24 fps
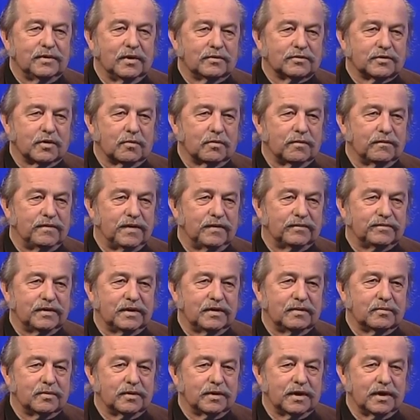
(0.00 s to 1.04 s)
Those over
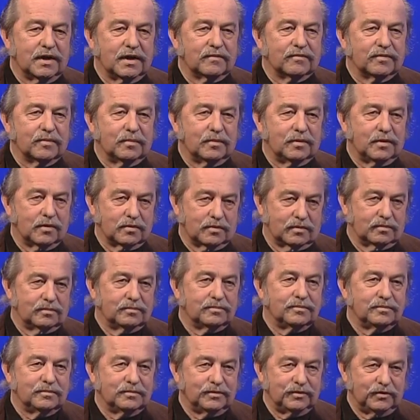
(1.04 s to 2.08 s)
fifty were getting it from
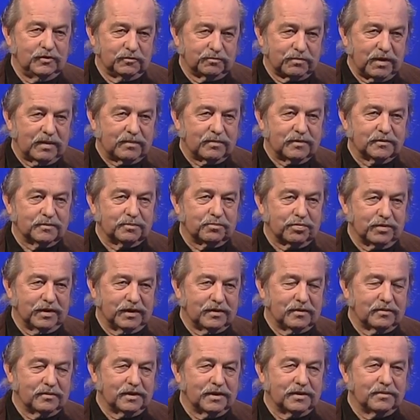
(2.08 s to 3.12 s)
local newspapers,
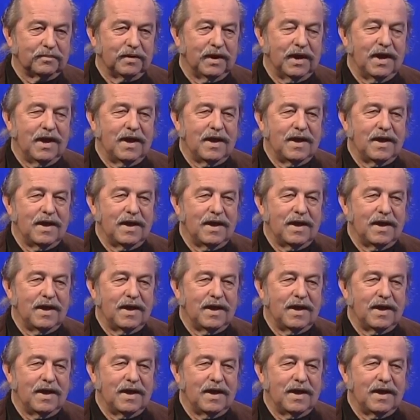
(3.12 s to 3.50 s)
print only.